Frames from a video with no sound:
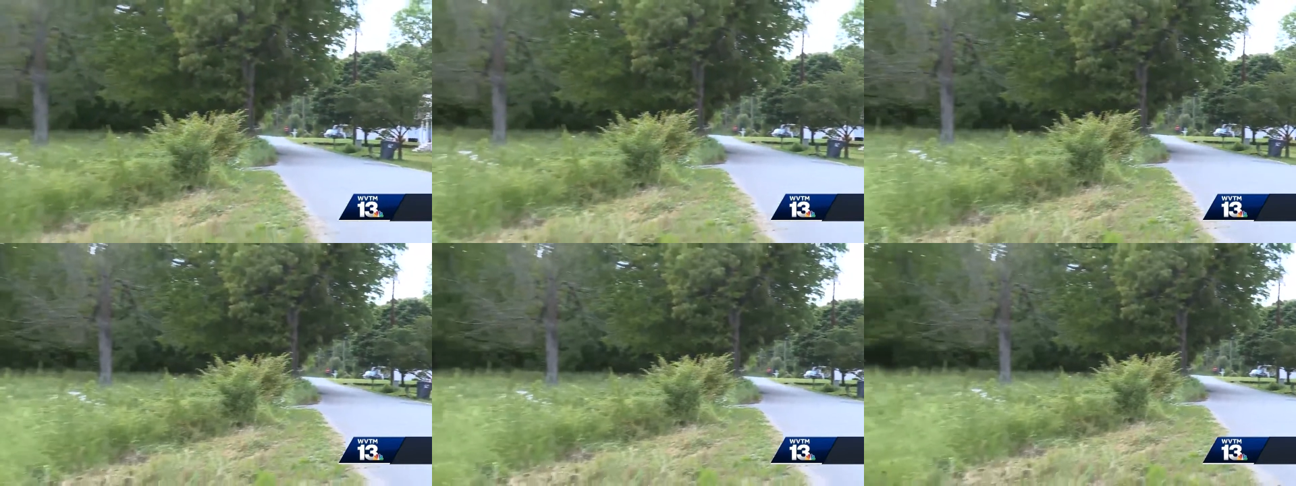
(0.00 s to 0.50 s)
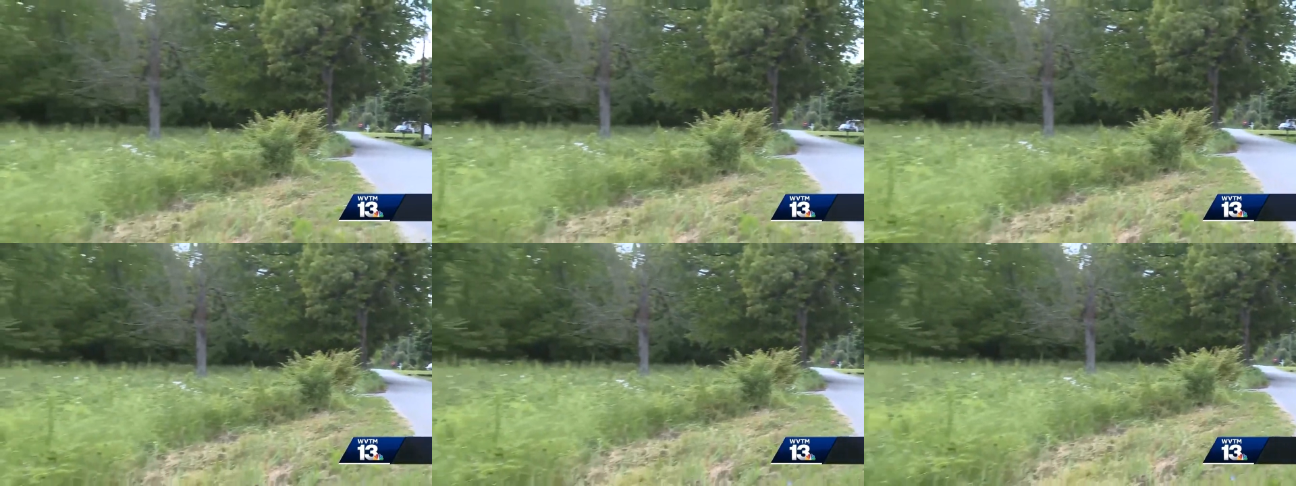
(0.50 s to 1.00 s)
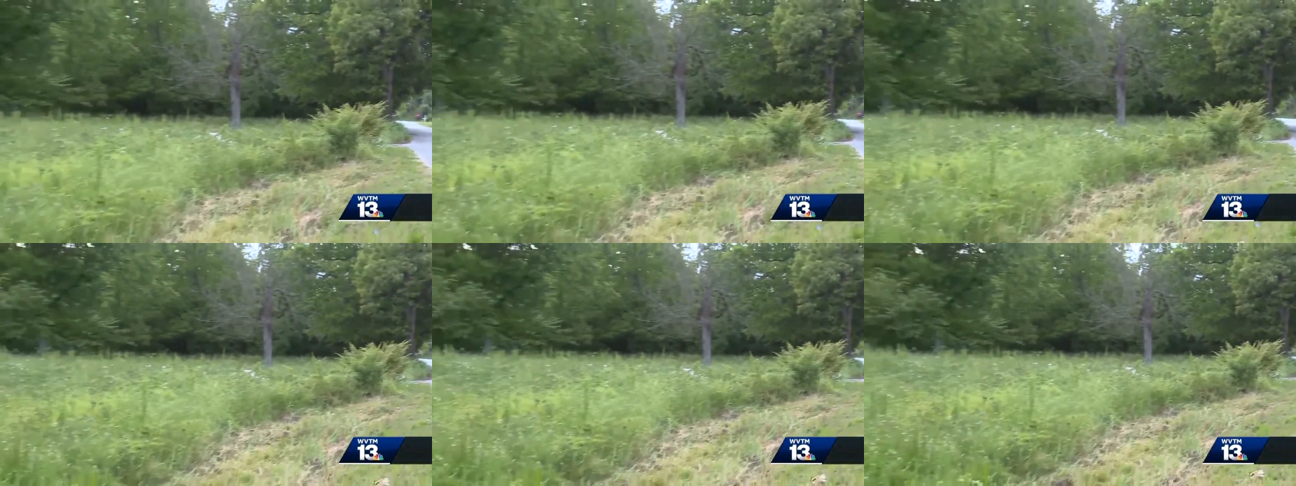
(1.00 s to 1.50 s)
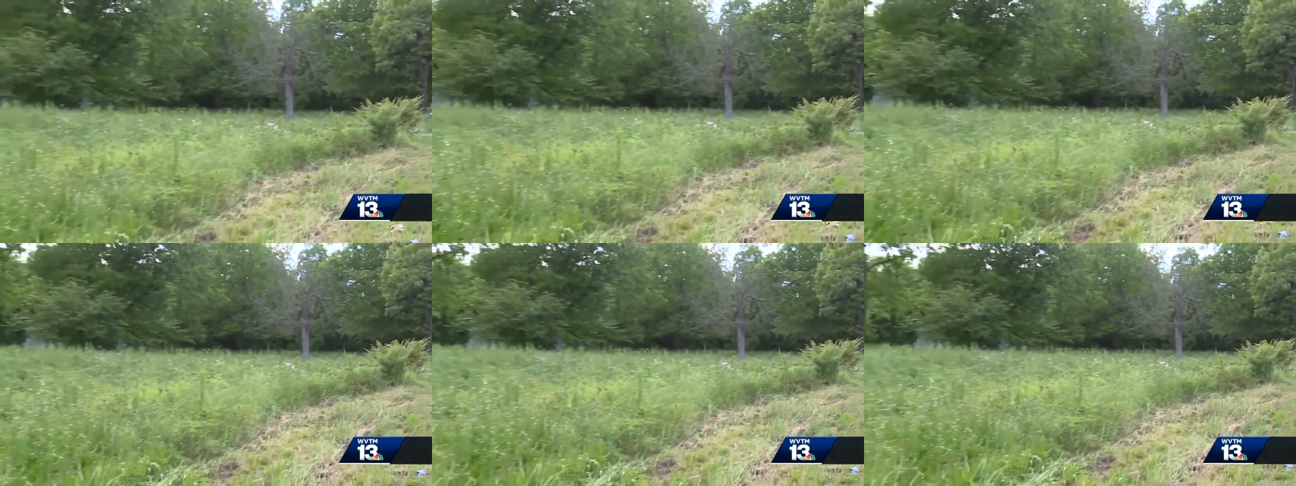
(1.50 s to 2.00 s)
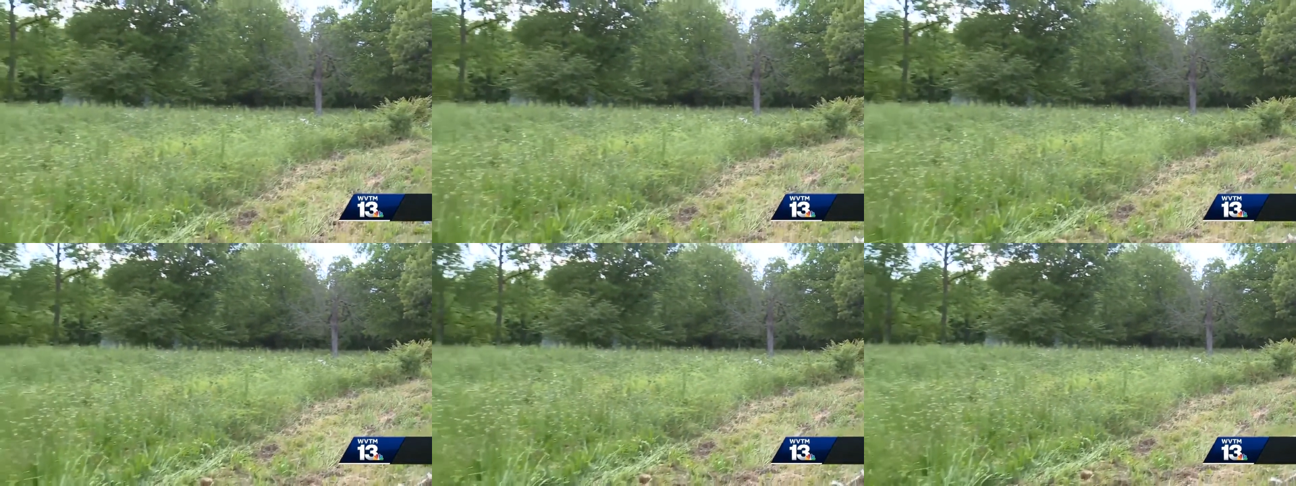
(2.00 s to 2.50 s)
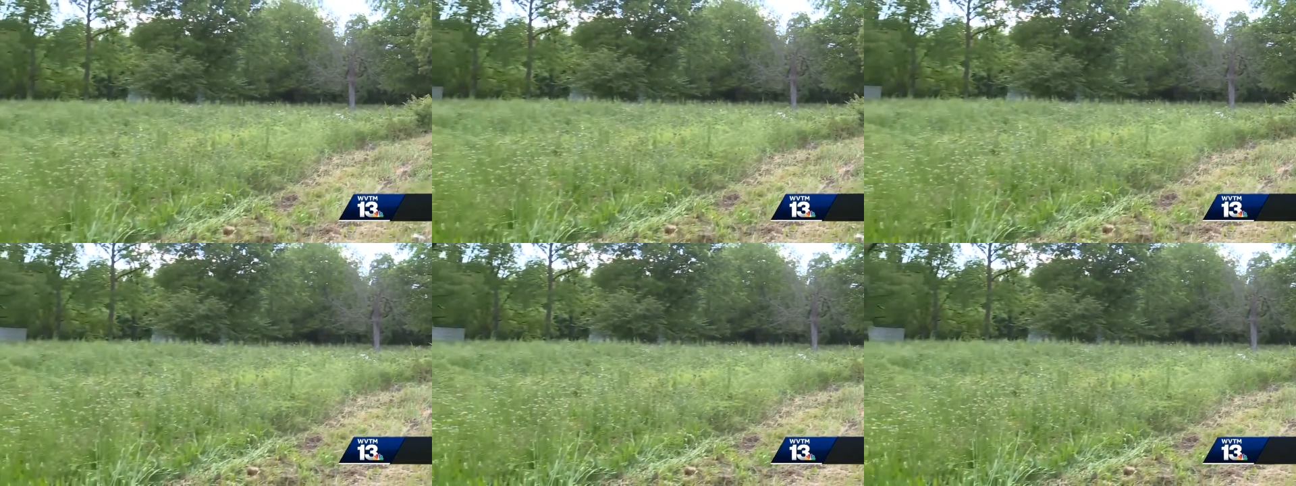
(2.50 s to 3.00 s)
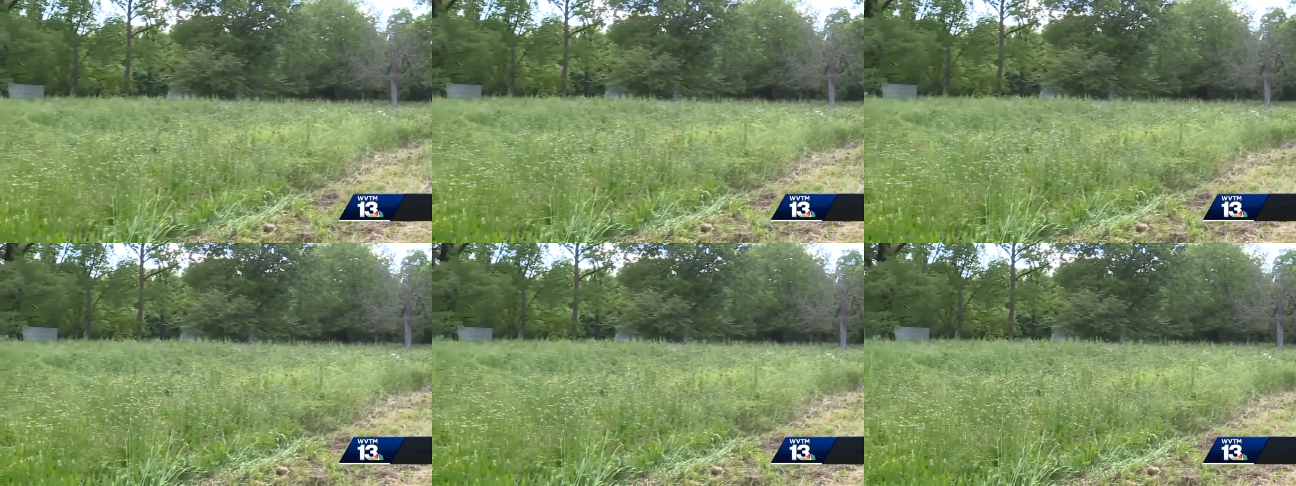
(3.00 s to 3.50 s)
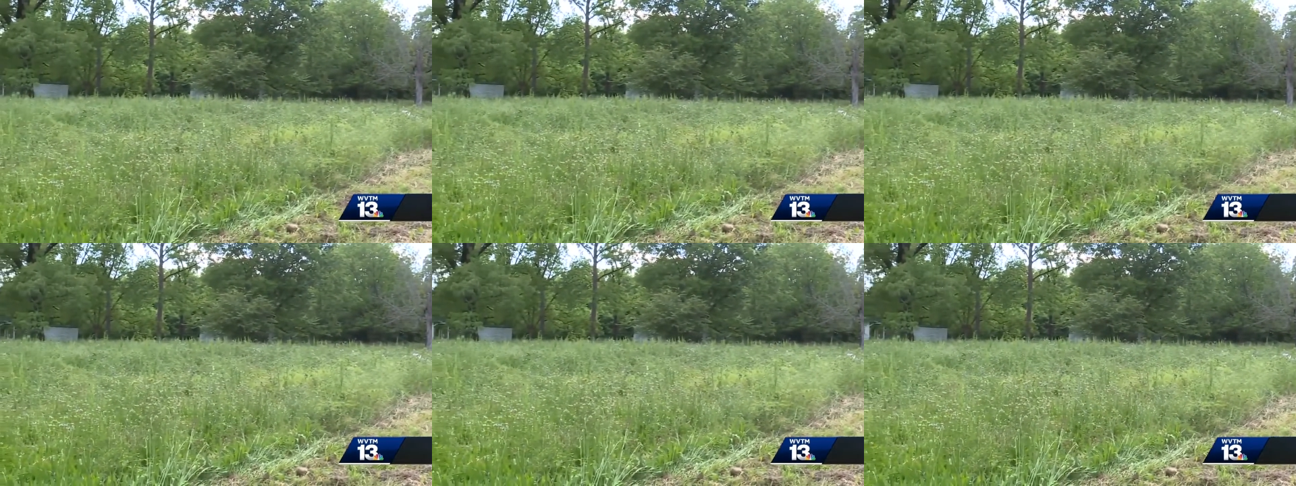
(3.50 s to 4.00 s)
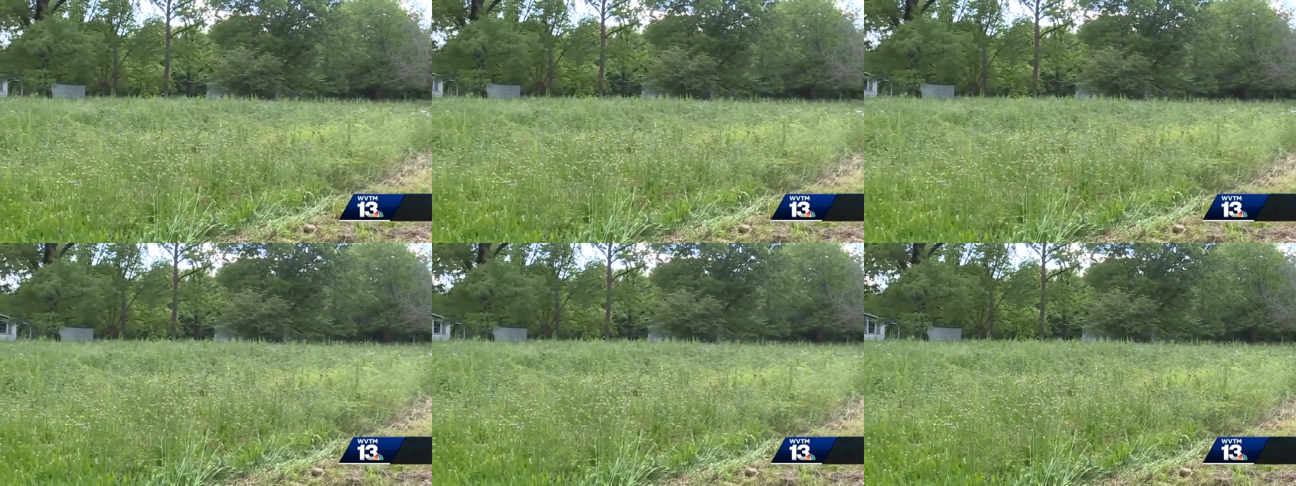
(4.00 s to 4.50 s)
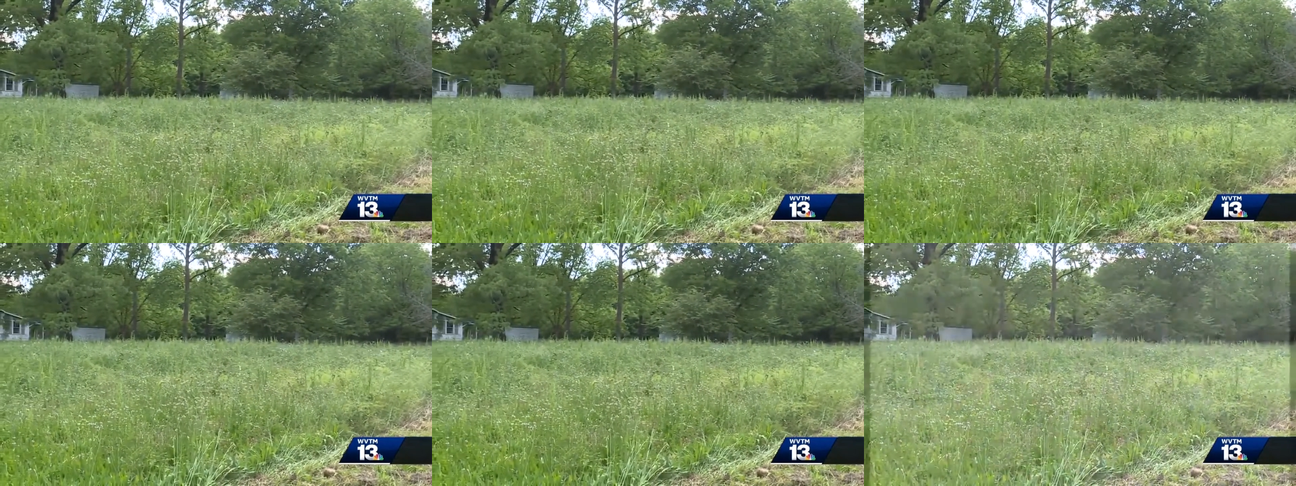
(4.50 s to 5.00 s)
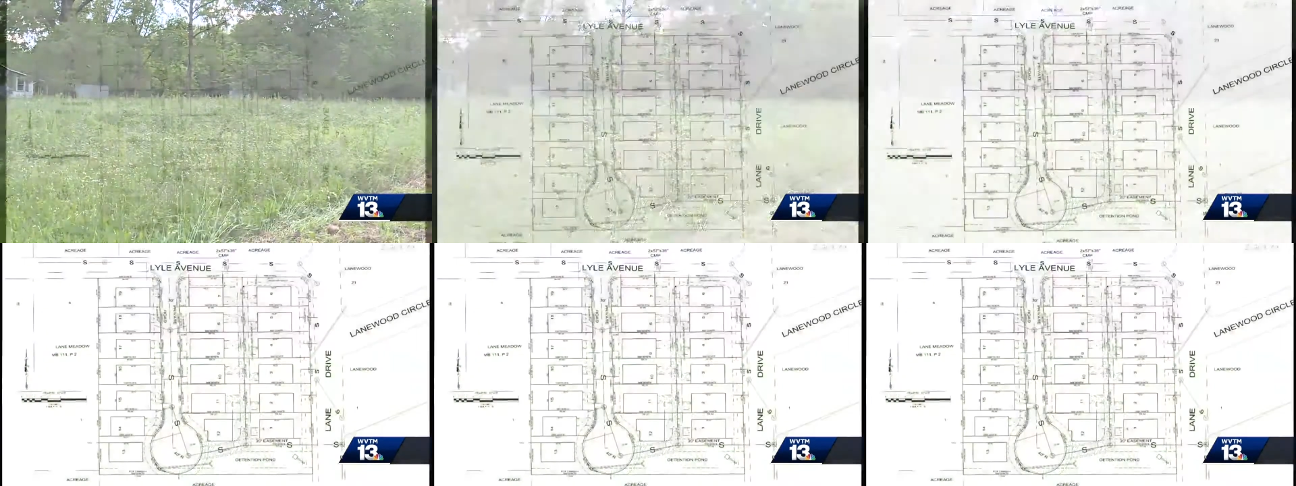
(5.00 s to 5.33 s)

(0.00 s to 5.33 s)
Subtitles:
[unreadable: no face in view]